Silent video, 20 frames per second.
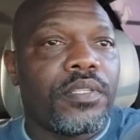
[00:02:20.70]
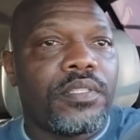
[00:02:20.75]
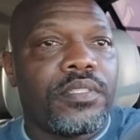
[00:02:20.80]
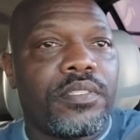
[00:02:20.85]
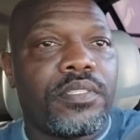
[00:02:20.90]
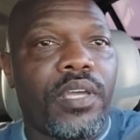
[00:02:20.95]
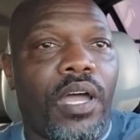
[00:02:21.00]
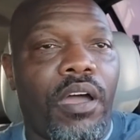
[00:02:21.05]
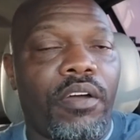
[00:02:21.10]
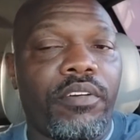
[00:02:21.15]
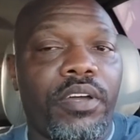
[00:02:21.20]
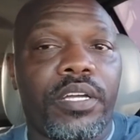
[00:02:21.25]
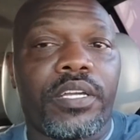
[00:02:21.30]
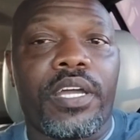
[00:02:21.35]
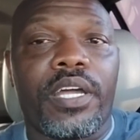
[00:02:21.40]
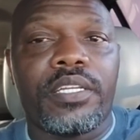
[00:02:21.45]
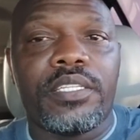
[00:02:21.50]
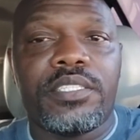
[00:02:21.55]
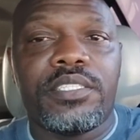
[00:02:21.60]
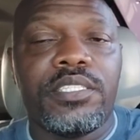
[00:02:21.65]
Tyra, I
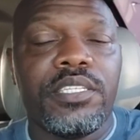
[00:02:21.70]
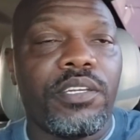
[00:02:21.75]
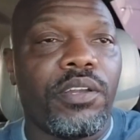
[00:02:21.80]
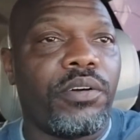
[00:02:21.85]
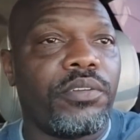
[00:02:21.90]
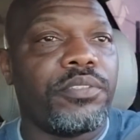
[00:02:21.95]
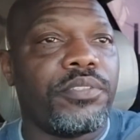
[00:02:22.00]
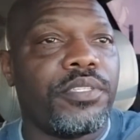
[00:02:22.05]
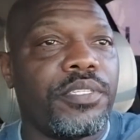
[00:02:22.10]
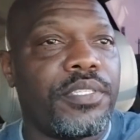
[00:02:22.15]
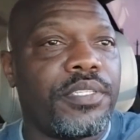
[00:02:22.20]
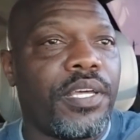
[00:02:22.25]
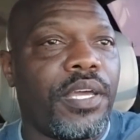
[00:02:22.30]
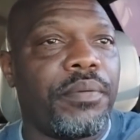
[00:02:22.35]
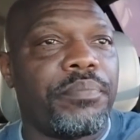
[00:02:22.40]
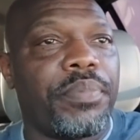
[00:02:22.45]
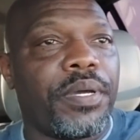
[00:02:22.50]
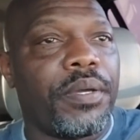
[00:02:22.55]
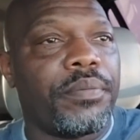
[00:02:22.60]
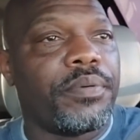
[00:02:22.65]
gotta cheat on you today,
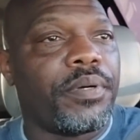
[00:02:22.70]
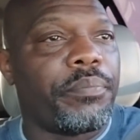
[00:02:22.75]
baby.